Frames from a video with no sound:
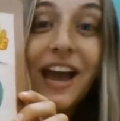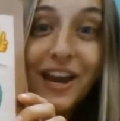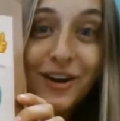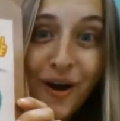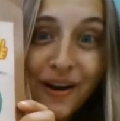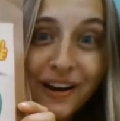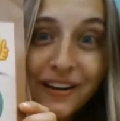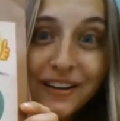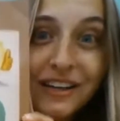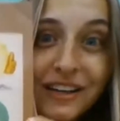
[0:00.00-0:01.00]
and
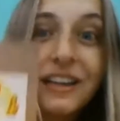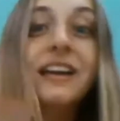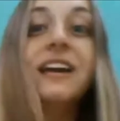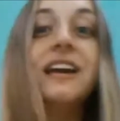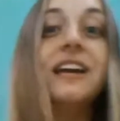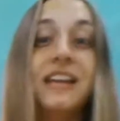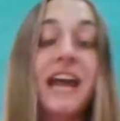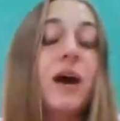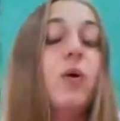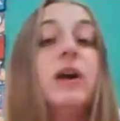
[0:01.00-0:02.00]
hard.
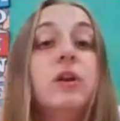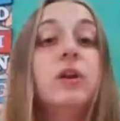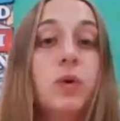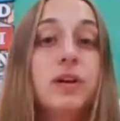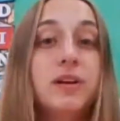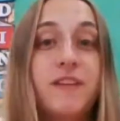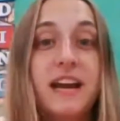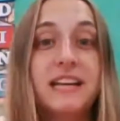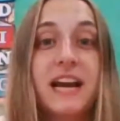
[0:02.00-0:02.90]
Now, in order to find